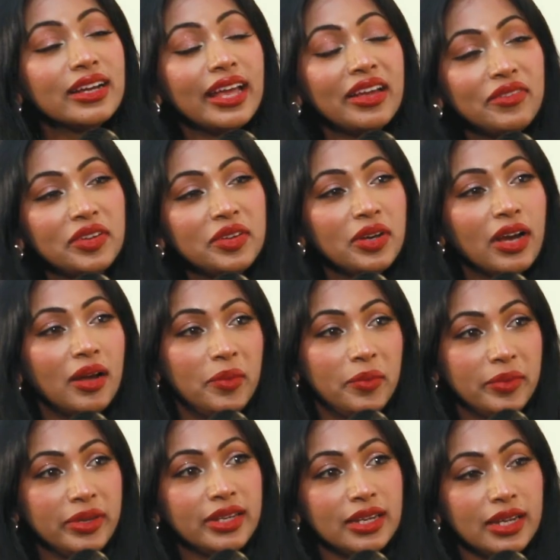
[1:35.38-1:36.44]
have you,
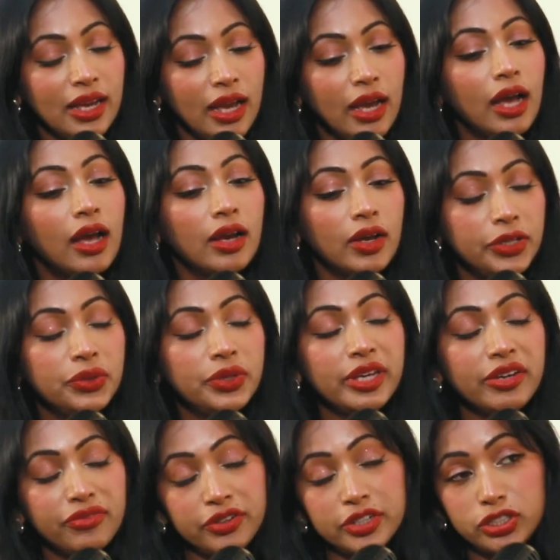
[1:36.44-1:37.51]
you
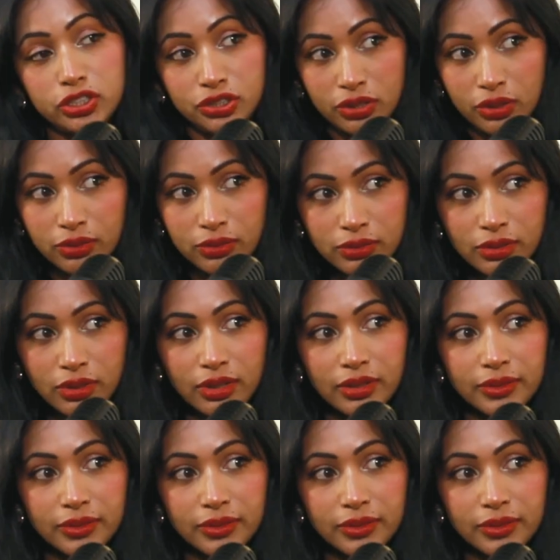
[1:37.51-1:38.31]
here for a show?